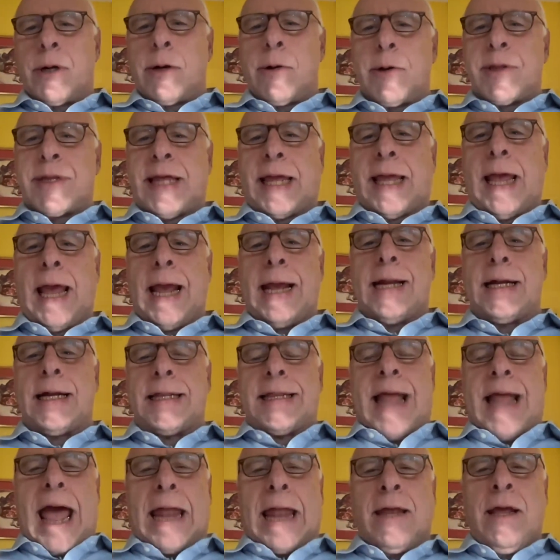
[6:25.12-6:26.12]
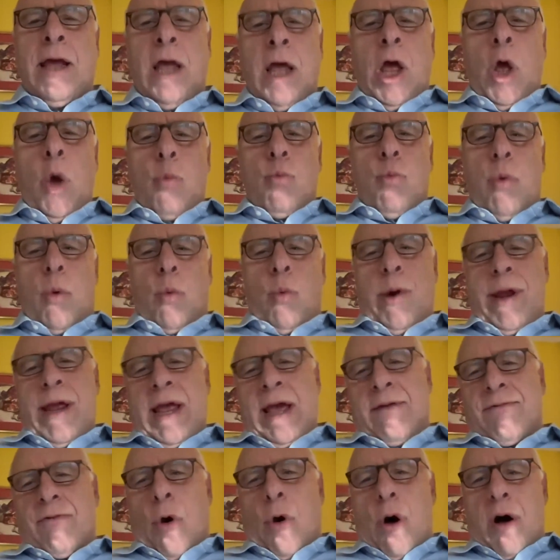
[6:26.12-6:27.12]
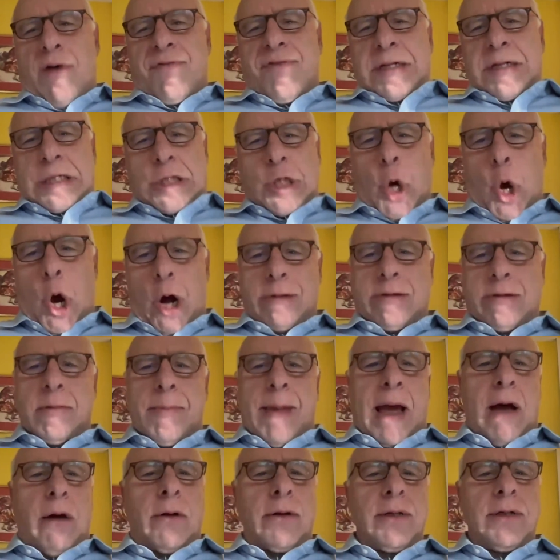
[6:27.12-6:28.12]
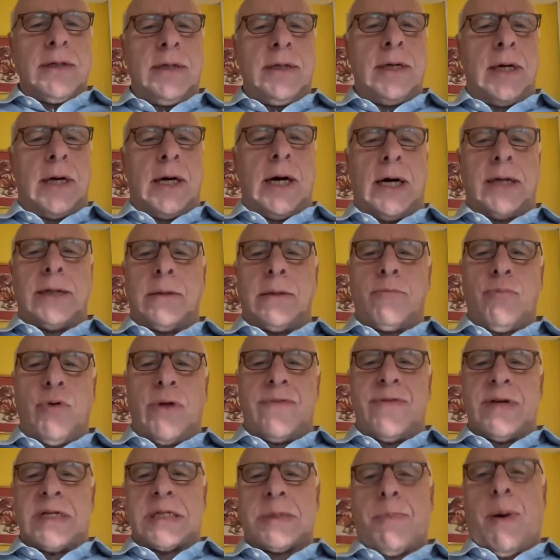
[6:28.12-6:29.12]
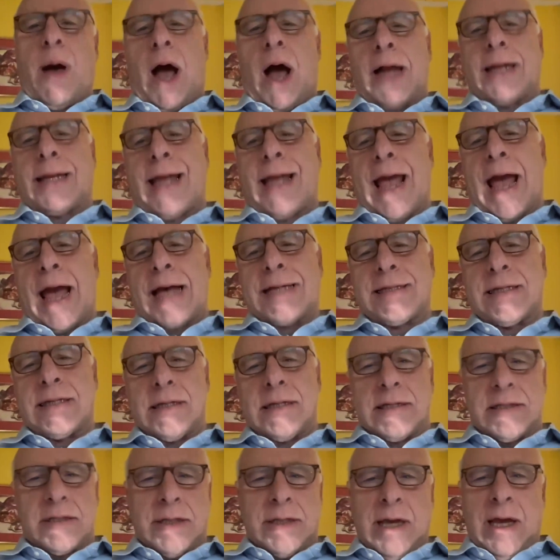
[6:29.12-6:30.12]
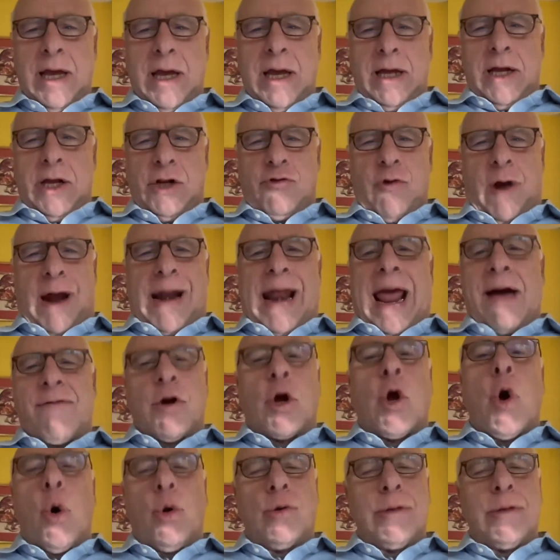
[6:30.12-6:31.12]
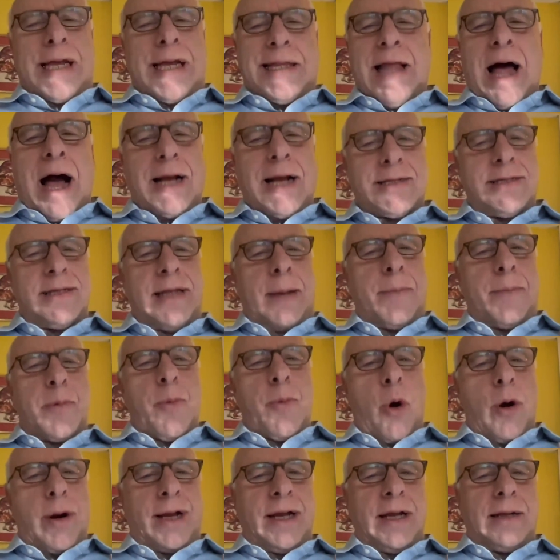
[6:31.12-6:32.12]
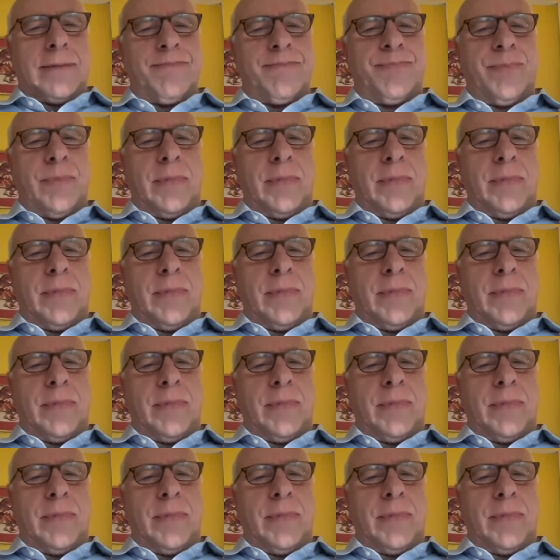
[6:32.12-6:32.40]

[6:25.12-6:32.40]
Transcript: agree with Kate on that. What we have often talked about on previous podcasts is trying to have a Goldilocks labor market,